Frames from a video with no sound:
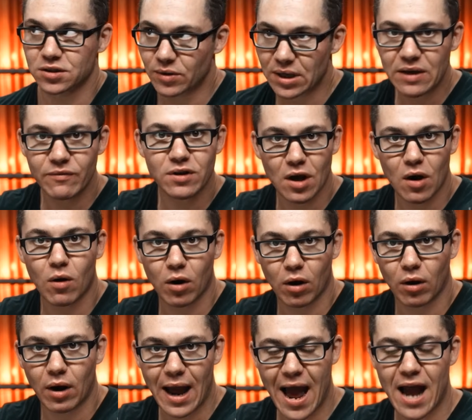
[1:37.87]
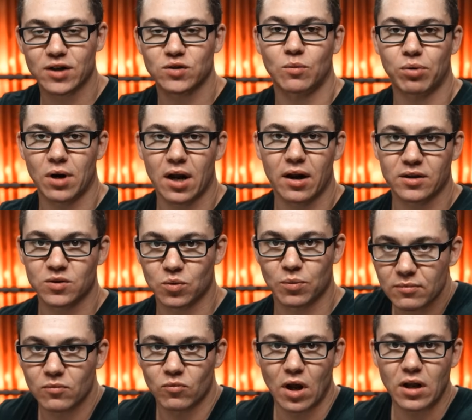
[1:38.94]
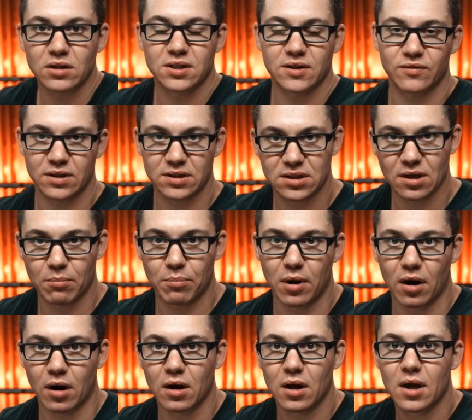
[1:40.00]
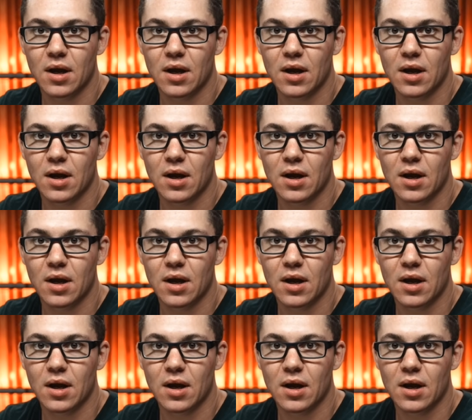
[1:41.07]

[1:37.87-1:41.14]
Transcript: So even though her actual products were relatively subpar,